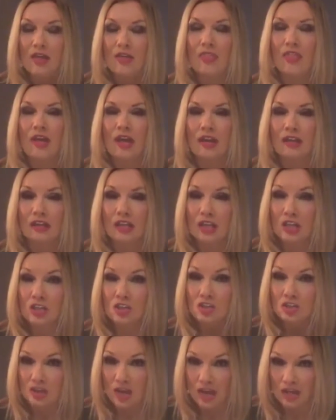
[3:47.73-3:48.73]
that he
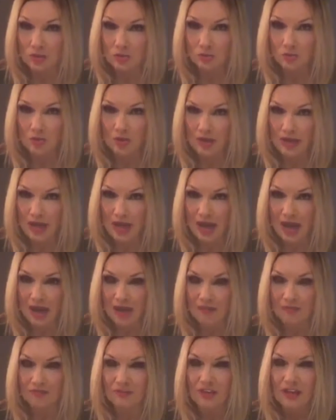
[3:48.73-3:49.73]
shot Troy
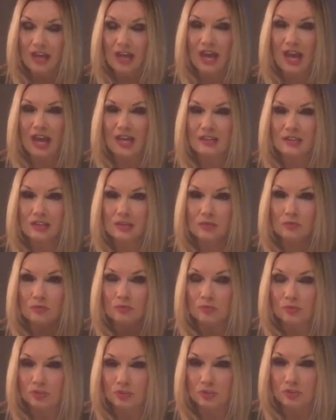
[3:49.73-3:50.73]
Ave as he
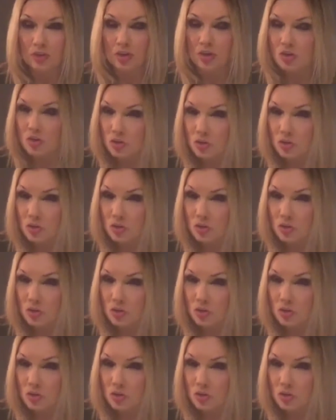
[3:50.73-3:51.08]
was